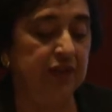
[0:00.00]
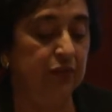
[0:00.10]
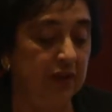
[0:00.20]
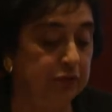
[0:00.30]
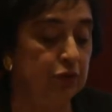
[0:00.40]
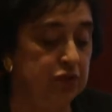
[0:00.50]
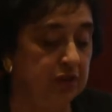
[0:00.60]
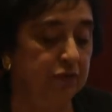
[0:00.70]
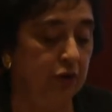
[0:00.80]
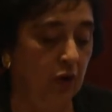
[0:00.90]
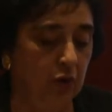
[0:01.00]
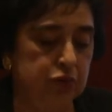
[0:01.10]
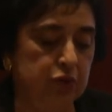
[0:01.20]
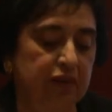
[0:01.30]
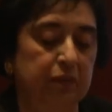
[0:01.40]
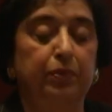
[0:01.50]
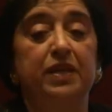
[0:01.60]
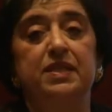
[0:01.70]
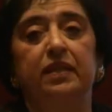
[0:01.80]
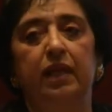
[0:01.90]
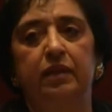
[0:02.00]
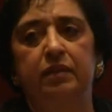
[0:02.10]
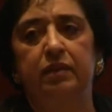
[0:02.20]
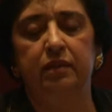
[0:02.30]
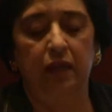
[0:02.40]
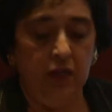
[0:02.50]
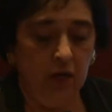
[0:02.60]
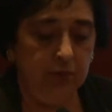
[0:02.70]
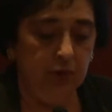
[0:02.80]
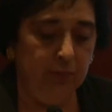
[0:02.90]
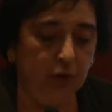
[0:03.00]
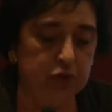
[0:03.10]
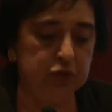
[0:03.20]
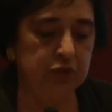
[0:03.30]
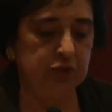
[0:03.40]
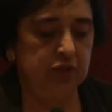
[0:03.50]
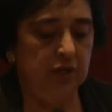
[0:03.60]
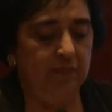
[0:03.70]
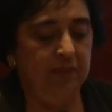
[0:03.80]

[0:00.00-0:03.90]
and refugee flows of unprecedented proportions,